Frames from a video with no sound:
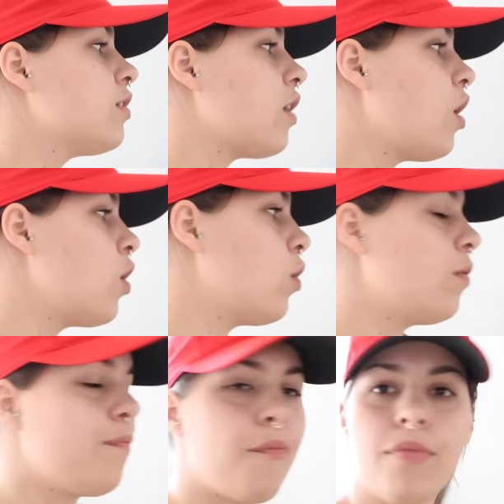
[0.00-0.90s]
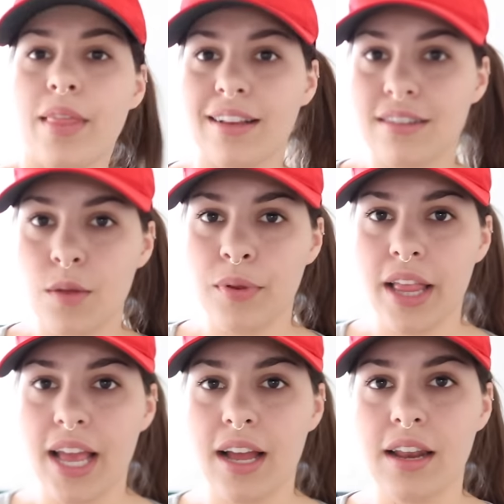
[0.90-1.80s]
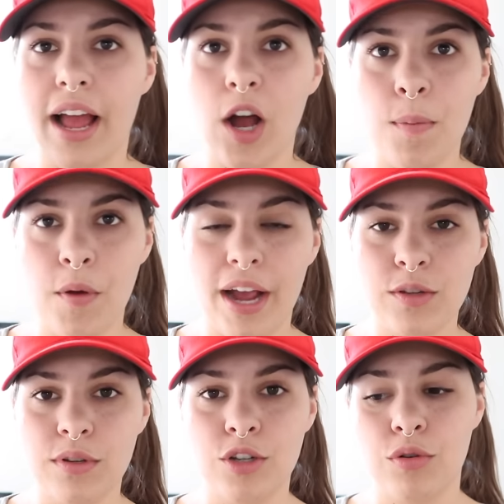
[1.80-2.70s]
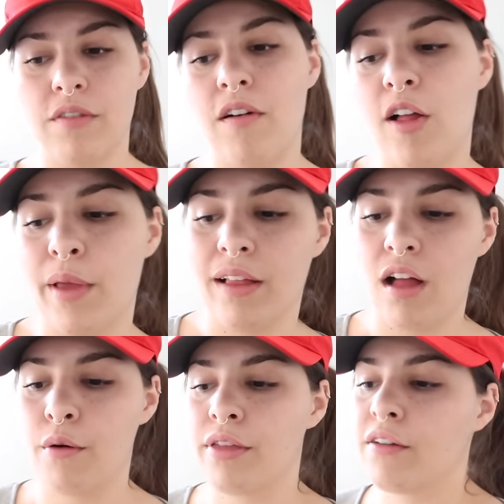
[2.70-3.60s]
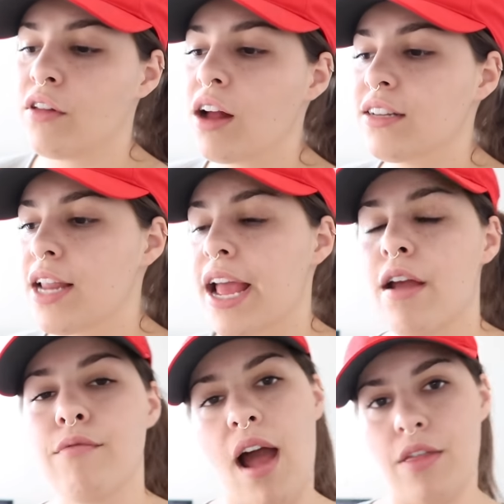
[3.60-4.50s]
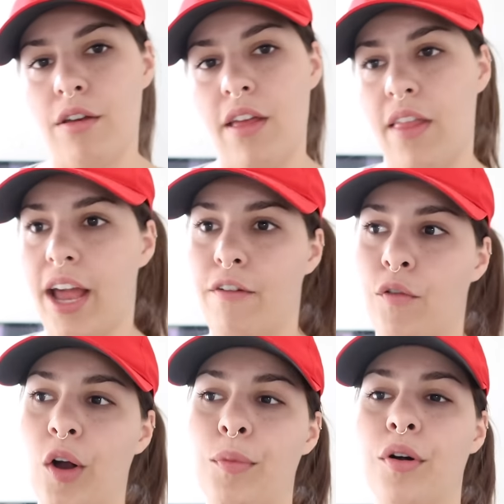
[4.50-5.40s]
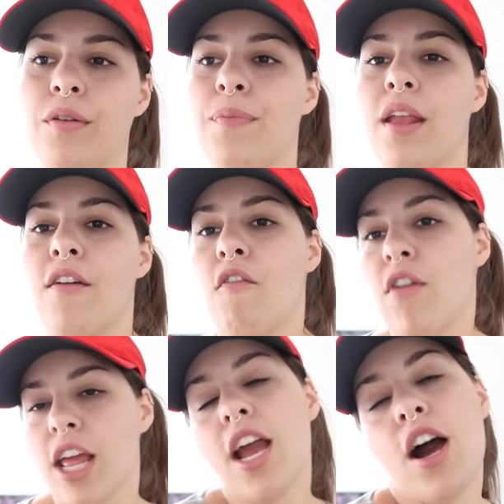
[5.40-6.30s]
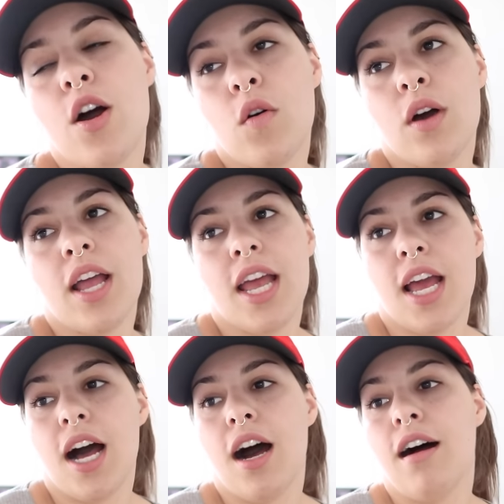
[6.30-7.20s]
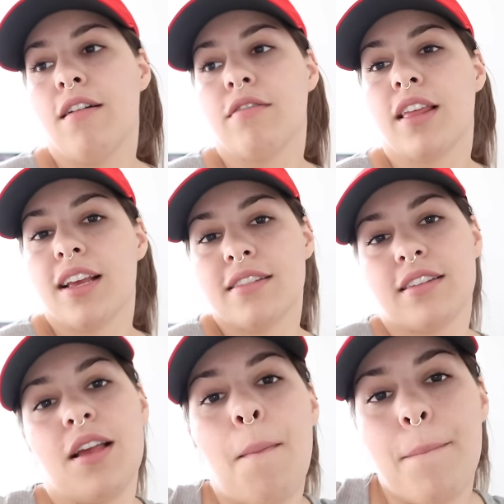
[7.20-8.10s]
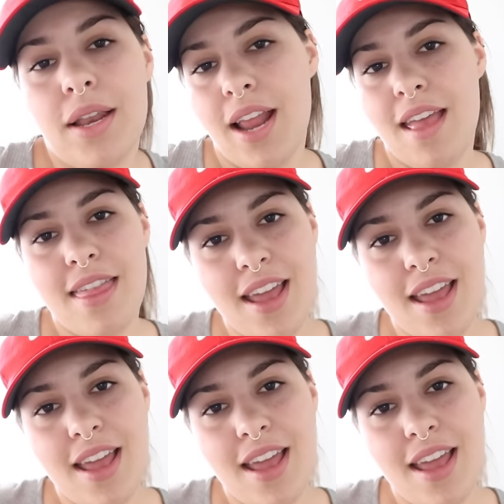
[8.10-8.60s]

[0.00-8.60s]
So that's the plan. I hope you guys will enjoy following along with the vlog today rather than like a formal video of these Monday